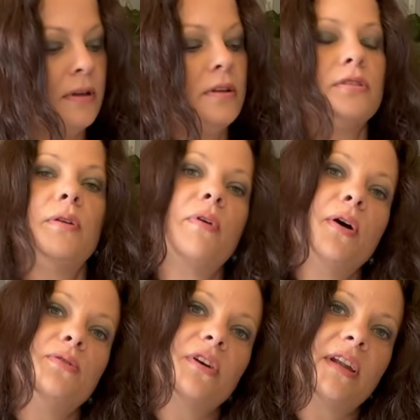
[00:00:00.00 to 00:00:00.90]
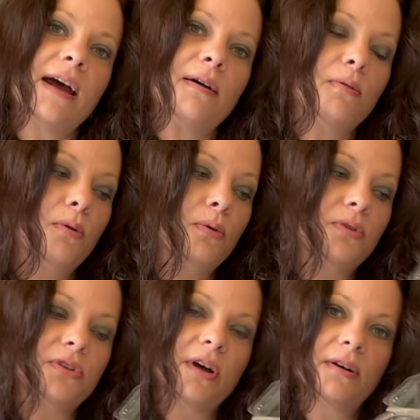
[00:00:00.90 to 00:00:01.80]
So those are now all
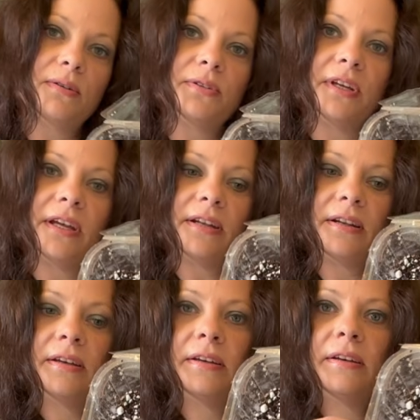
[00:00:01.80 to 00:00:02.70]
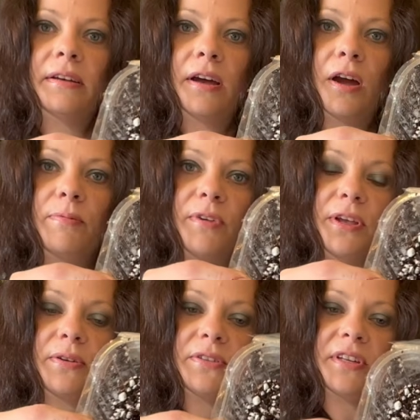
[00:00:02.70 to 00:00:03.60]
snuggled in. Hopefully
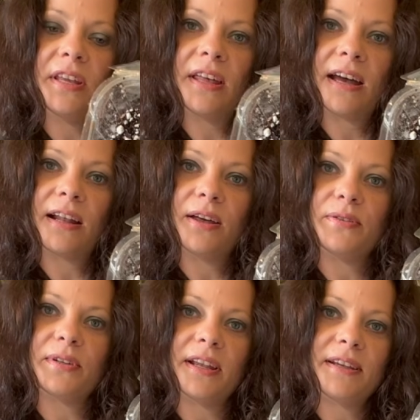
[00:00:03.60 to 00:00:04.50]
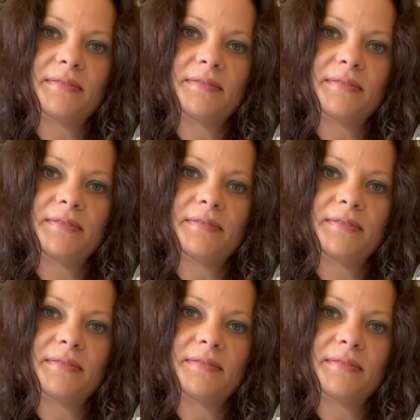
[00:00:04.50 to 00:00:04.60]
you can see that closely.